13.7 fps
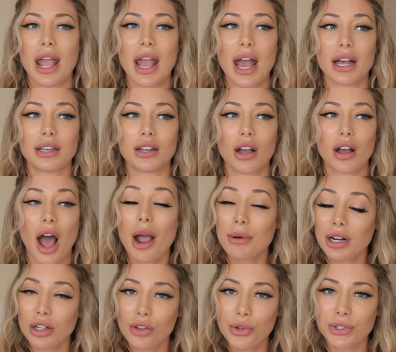And I would
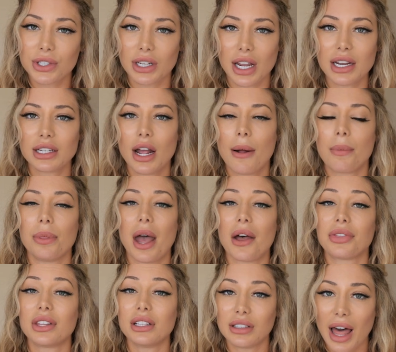hallucinate
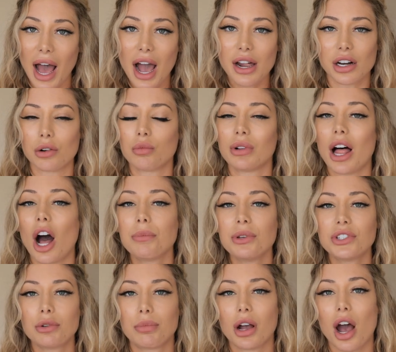that the latter will help you
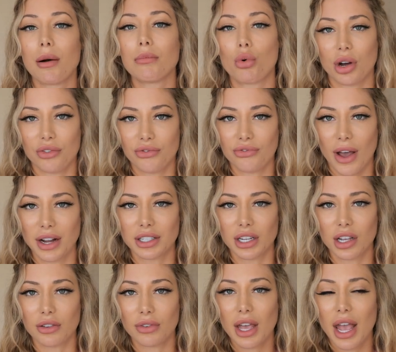to become more
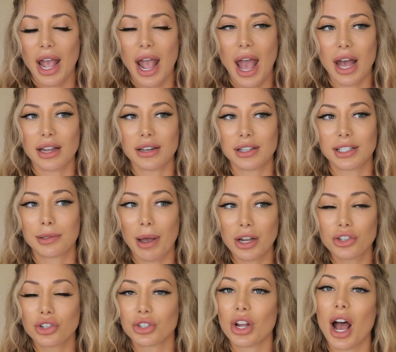effective and
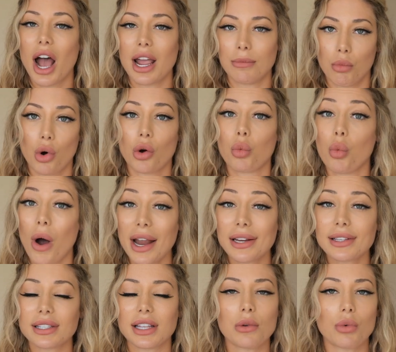spend your time more
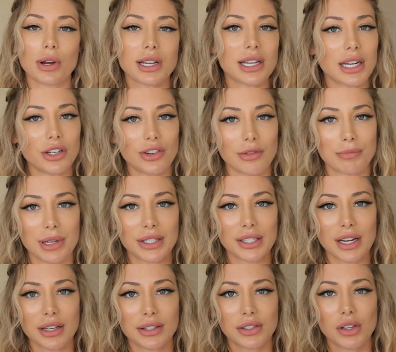wisely working in your
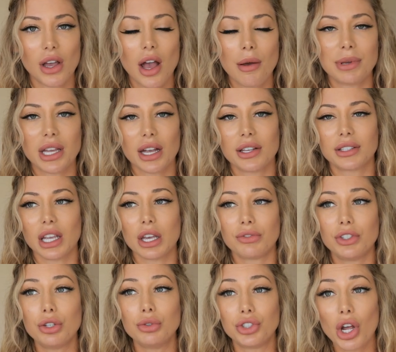business. Because
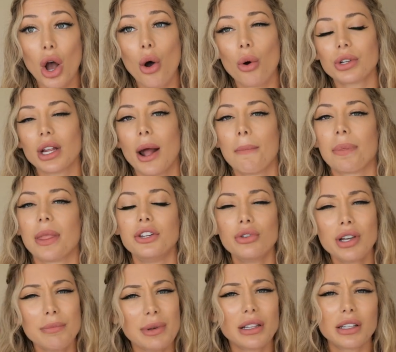if you don't, then you
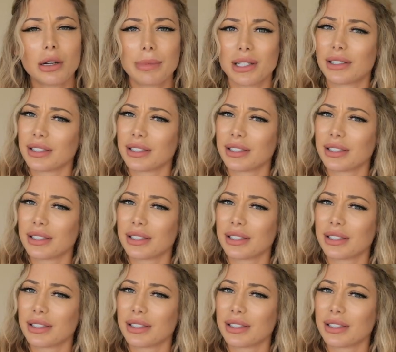can be a little bit